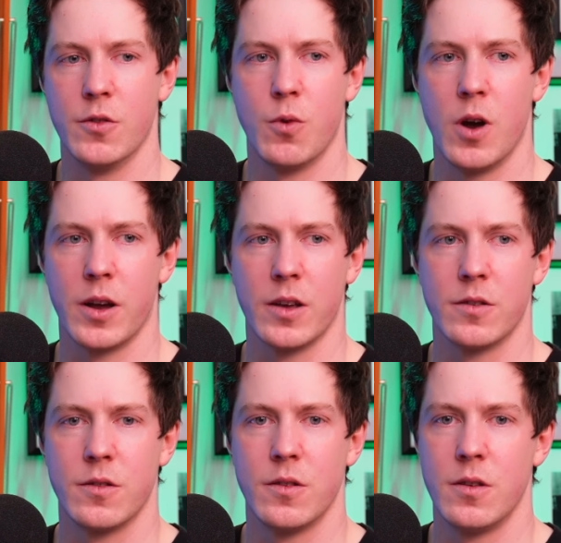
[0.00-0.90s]
where I
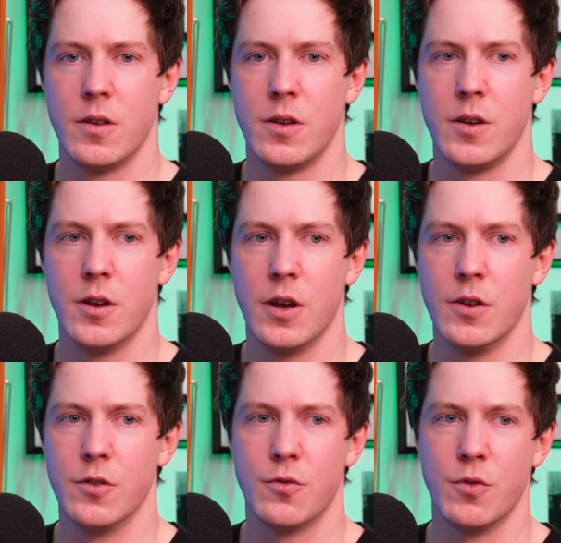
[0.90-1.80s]
guess
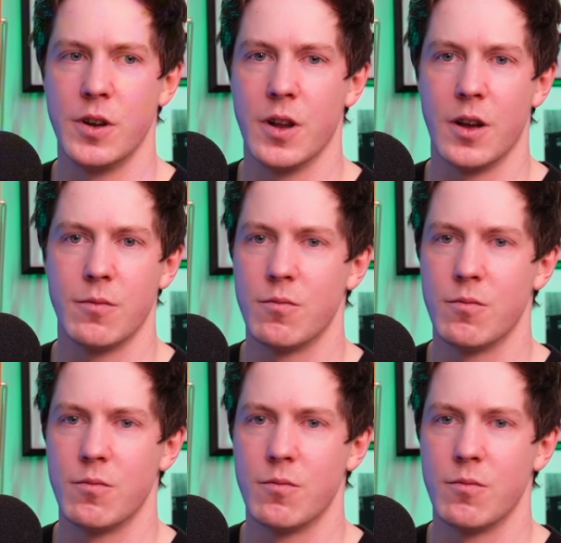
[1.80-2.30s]
industry, like